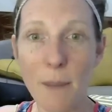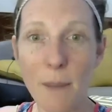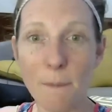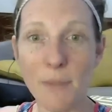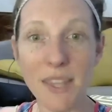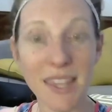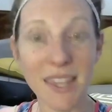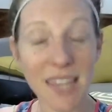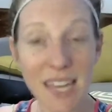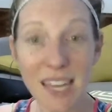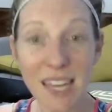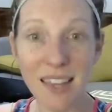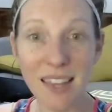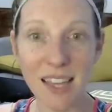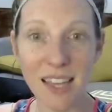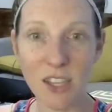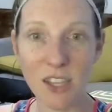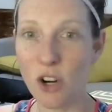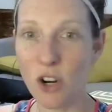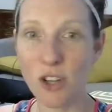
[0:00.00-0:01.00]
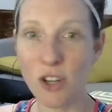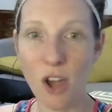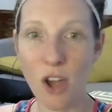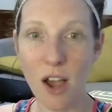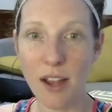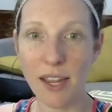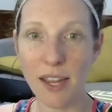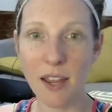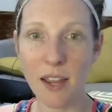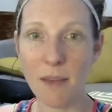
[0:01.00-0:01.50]
But then they start
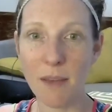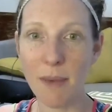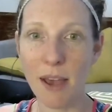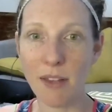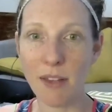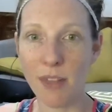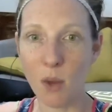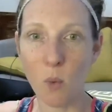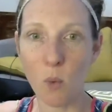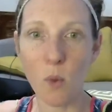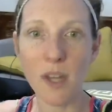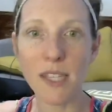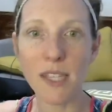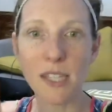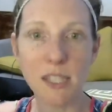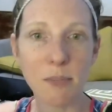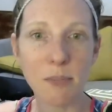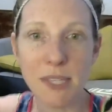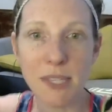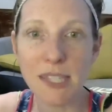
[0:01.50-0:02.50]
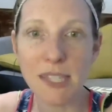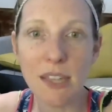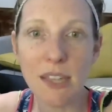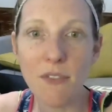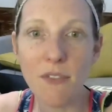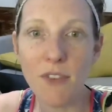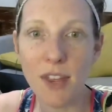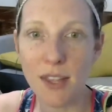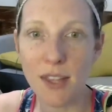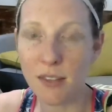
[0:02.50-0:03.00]
talking about like what's a
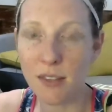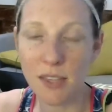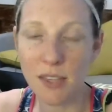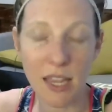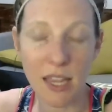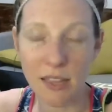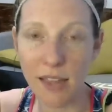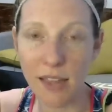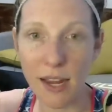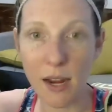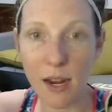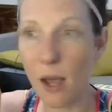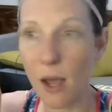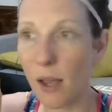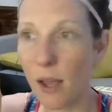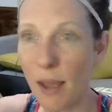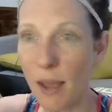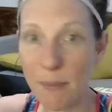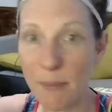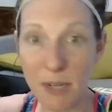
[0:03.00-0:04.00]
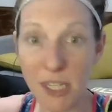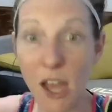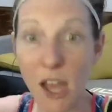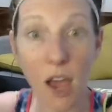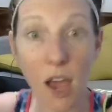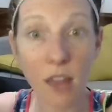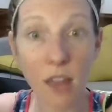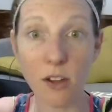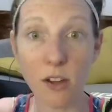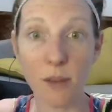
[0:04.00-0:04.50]
specific thing, like uh, I'm a
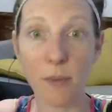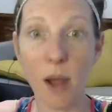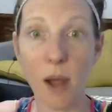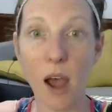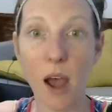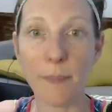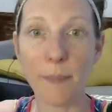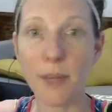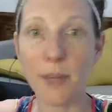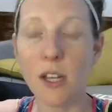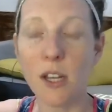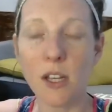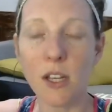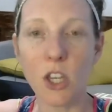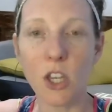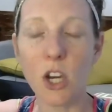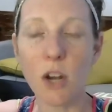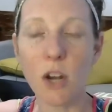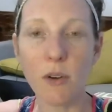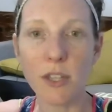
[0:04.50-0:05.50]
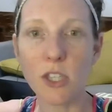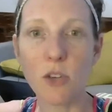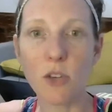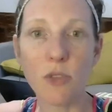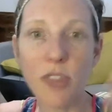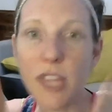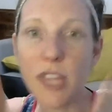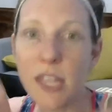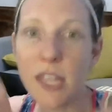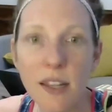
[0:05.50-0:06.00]
toddler mom, you know, and so
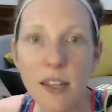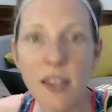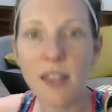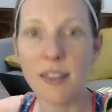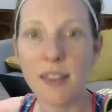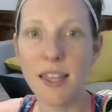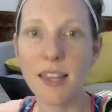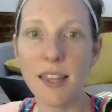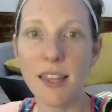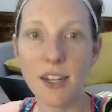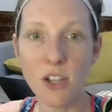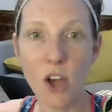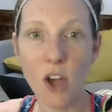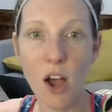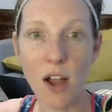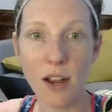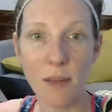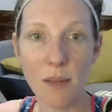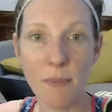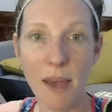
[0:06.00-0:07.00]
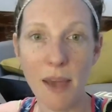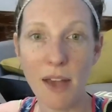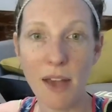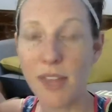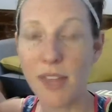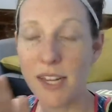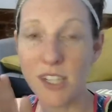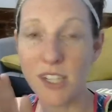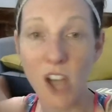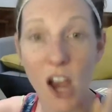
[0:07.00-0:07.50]
then then they talk about
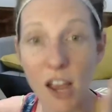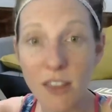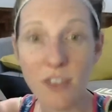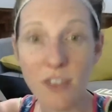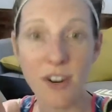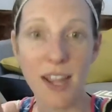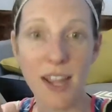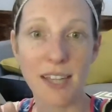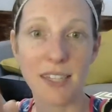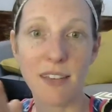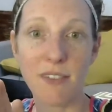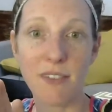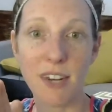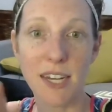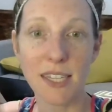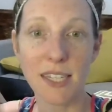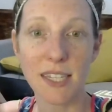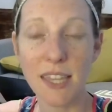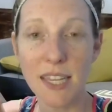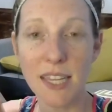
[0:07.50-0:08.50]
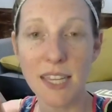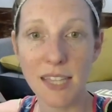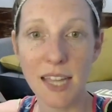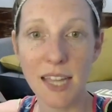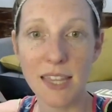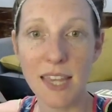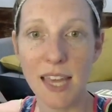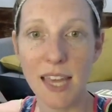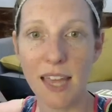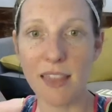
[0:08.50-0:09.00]
like toddler activities and things
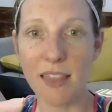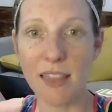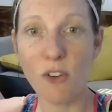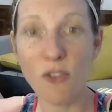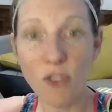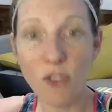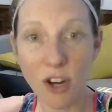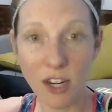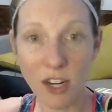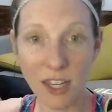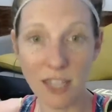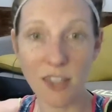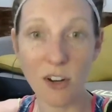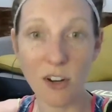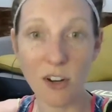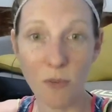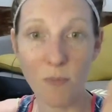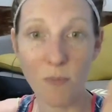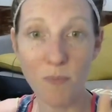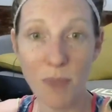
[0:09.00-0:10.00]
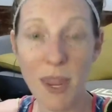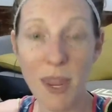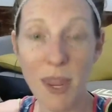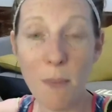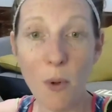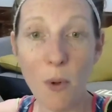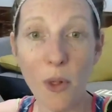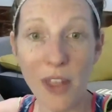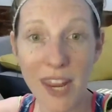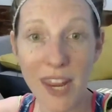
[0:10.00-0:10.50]
like that, and they're funneling their
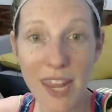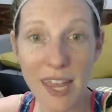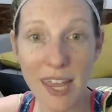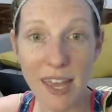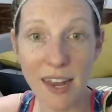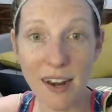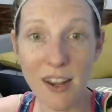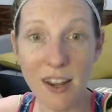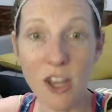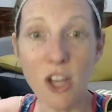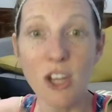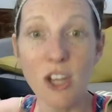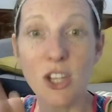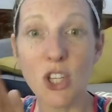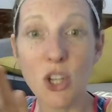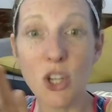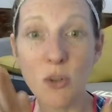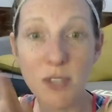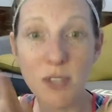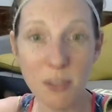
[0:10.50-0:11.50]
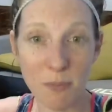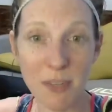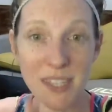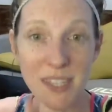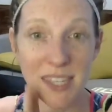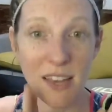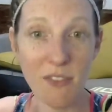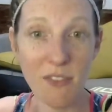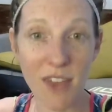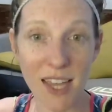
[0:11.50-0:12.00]
people in to a
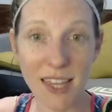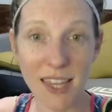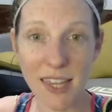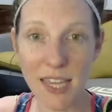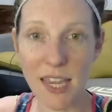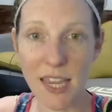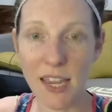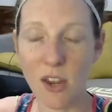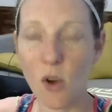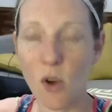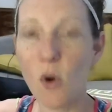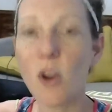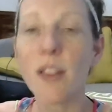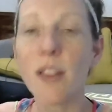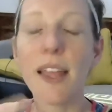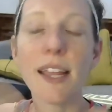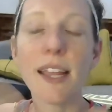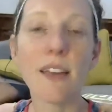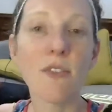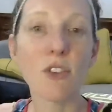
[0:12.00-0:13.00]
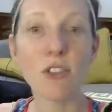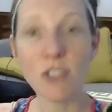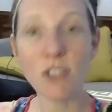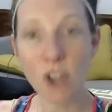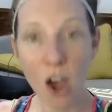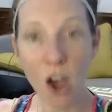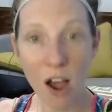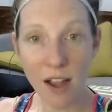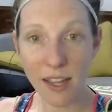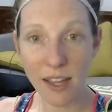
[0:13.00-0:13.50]
specific thing, or like if you're
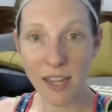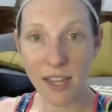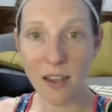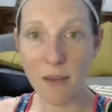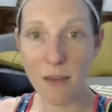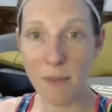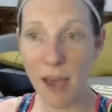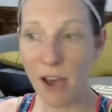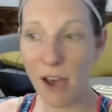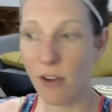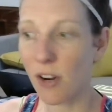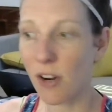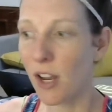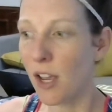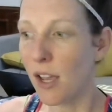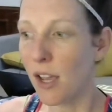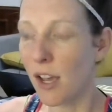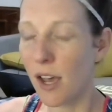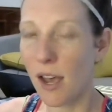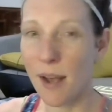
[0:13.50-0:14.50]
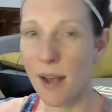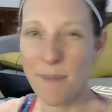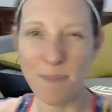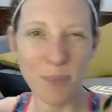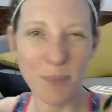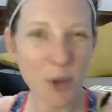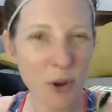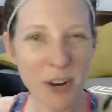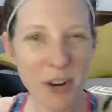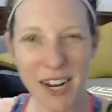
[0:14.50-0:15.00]
talking about uh,
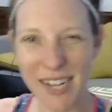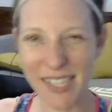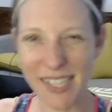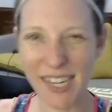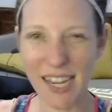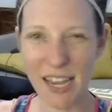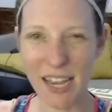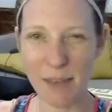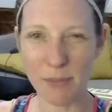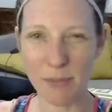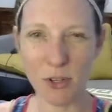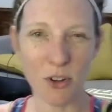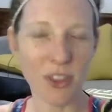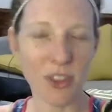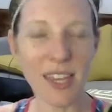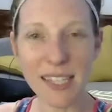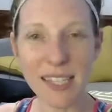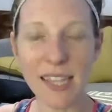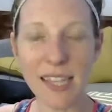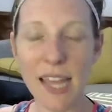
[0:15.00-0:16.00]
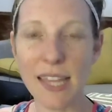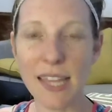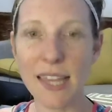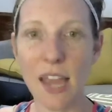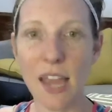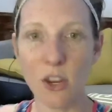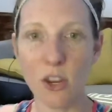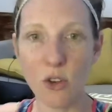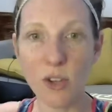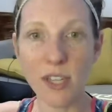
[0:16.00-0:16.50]
beauty tips or things like
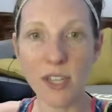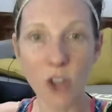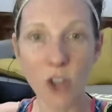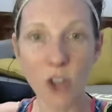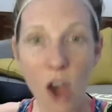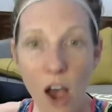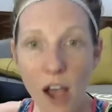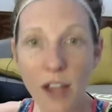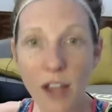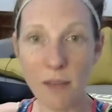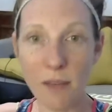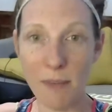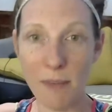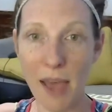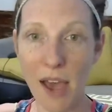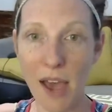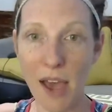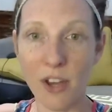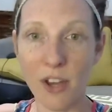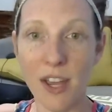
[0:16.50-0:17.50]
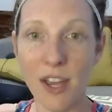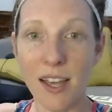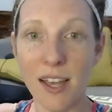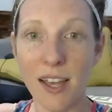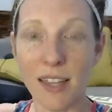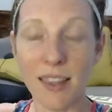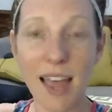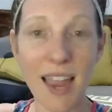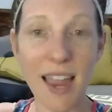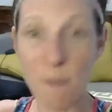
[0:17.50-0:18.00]
that, you can talk about
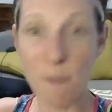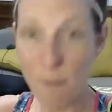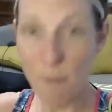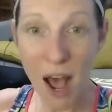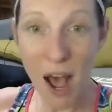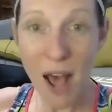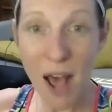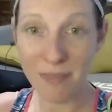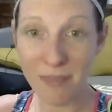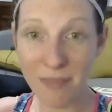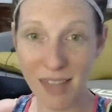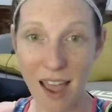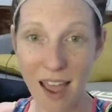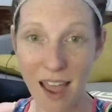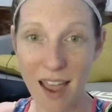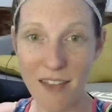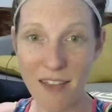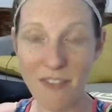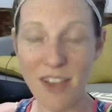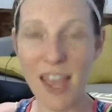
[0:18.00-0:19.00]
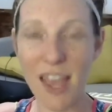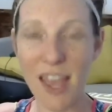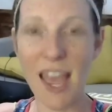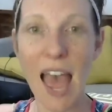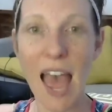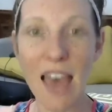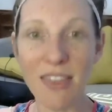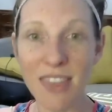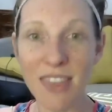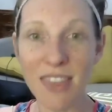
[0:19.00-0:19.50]
like mom life
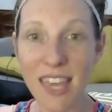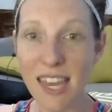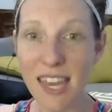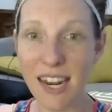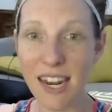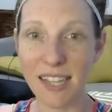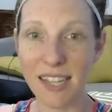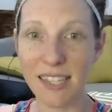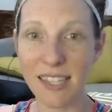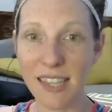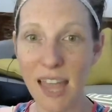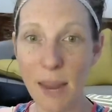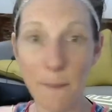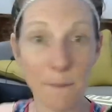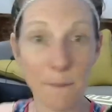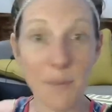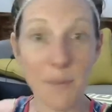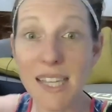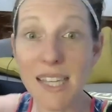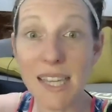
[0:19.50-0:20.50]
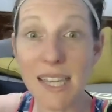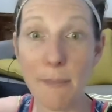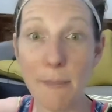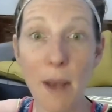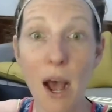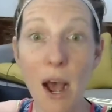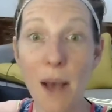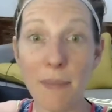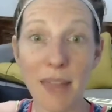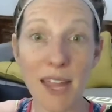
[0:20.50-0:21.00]
and then it's like busy
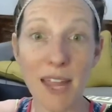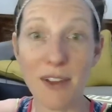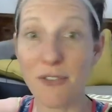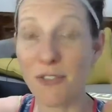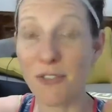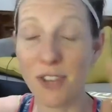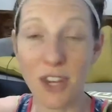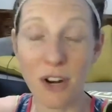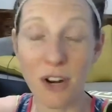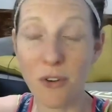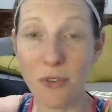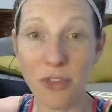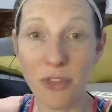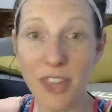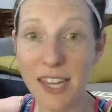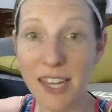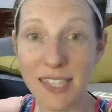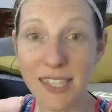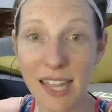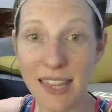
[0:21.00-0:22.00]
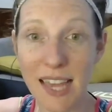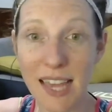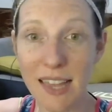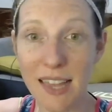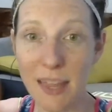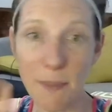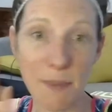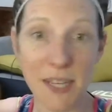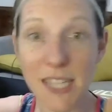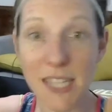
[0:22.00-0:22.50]
mom like you know things like that
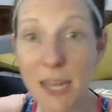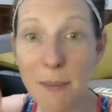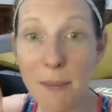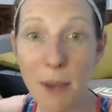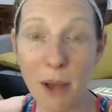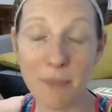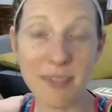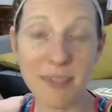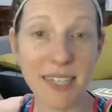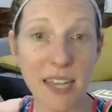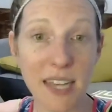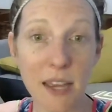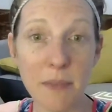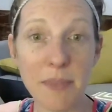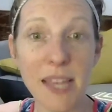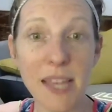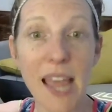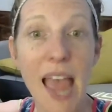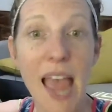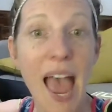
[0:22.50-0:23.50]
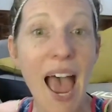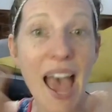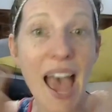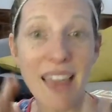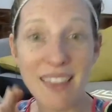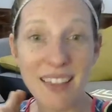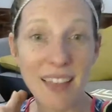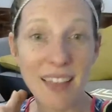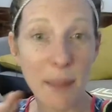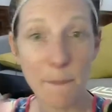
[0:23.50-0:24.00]
like busy mom tips
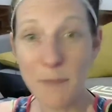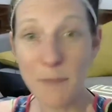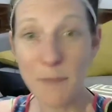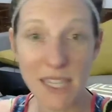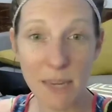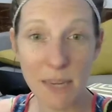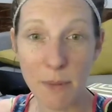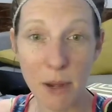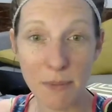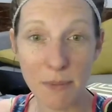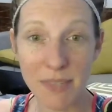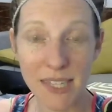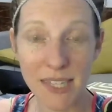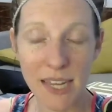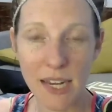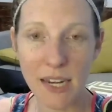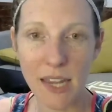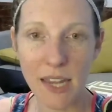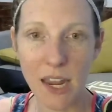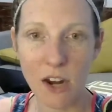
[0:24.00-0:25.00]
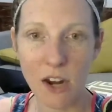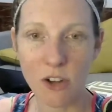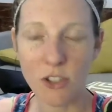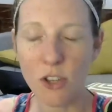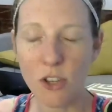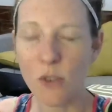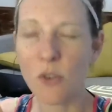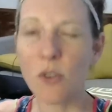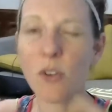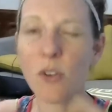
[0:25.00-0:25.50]
and then like busy mom skincare
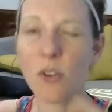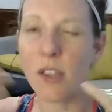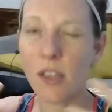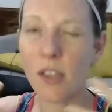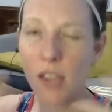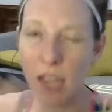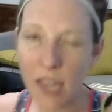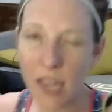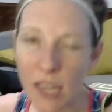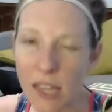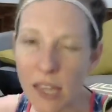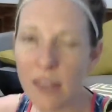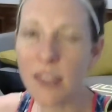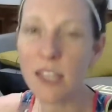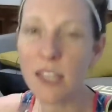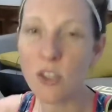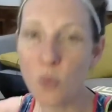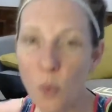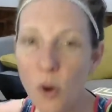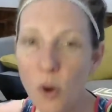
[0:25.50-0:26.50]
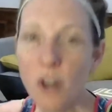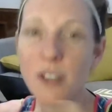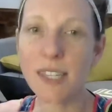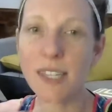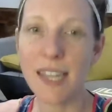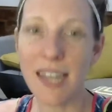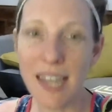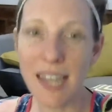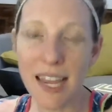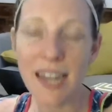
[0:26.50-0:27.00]
so you, it, this works
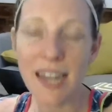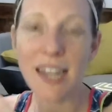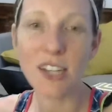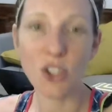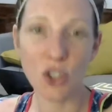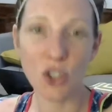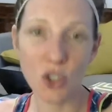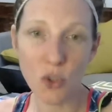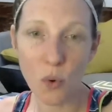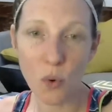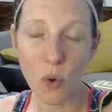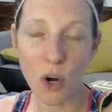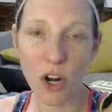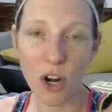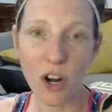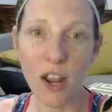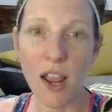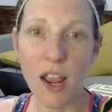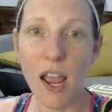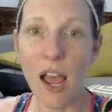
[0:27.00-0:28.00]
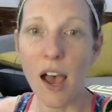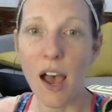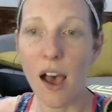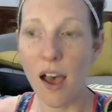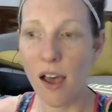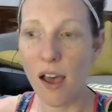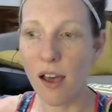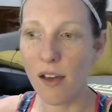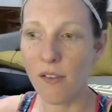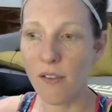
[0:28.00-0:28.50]
in any sort
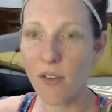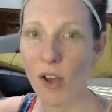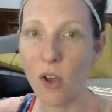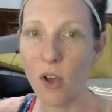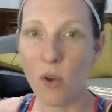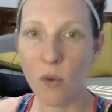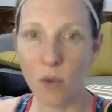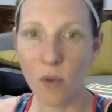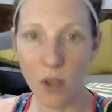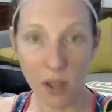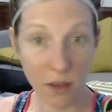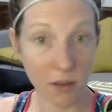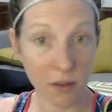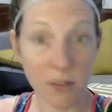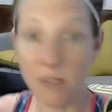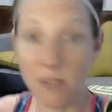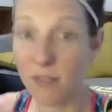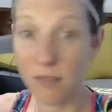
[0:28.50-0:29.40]
of uh,